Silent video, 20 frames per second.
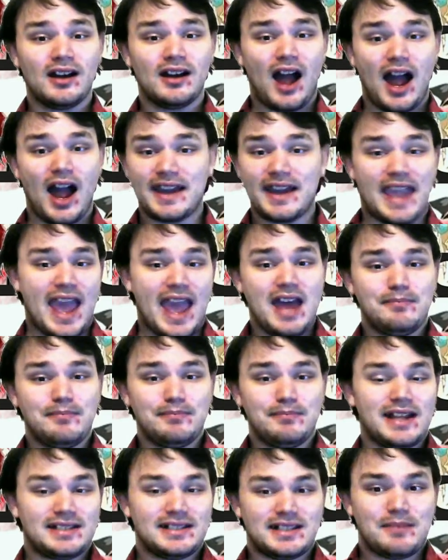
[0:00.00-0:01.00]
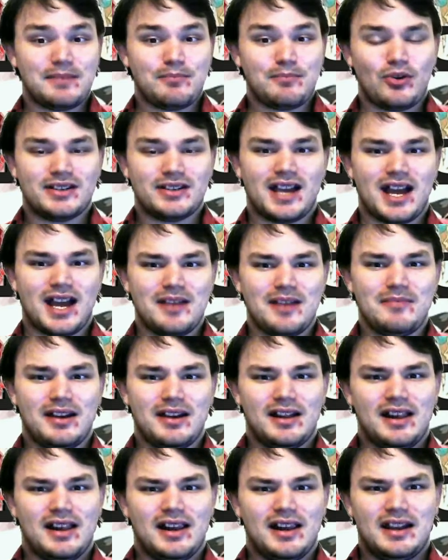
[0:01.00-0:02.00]
I can, but at the same point in
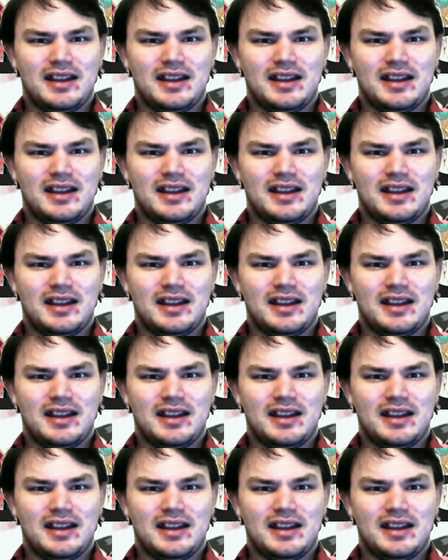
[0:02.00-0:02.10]
time,